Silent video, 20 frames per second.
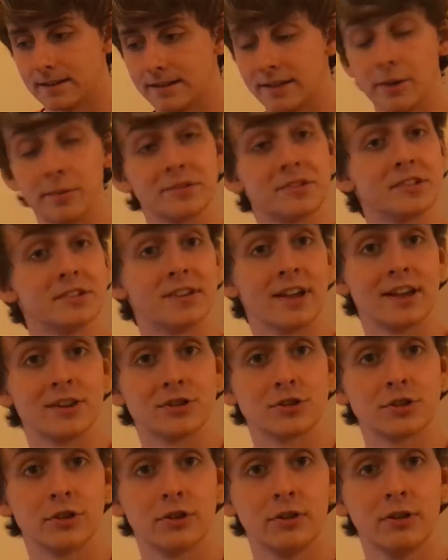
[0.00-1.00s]
that was
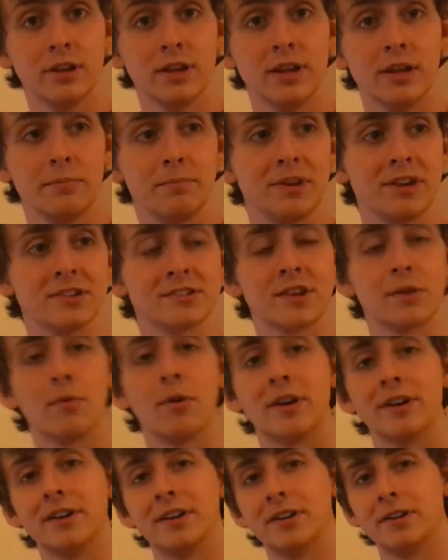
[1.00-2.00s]
intentional because I
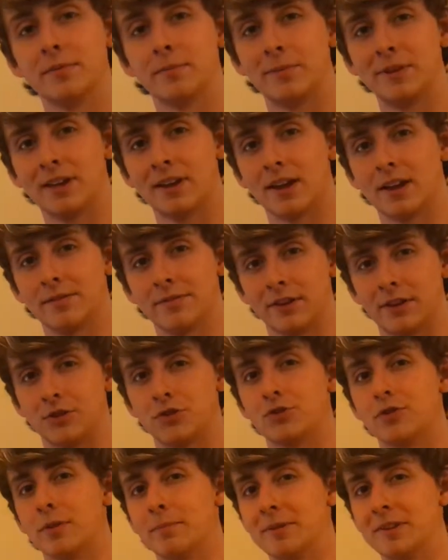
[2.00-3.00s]
wanted it to be kind of like a
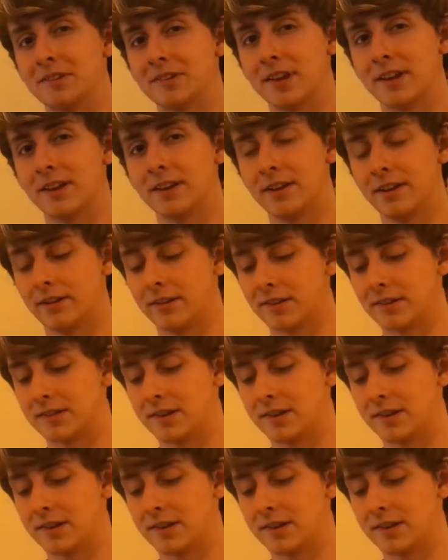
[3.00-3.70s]
trippy psychedelic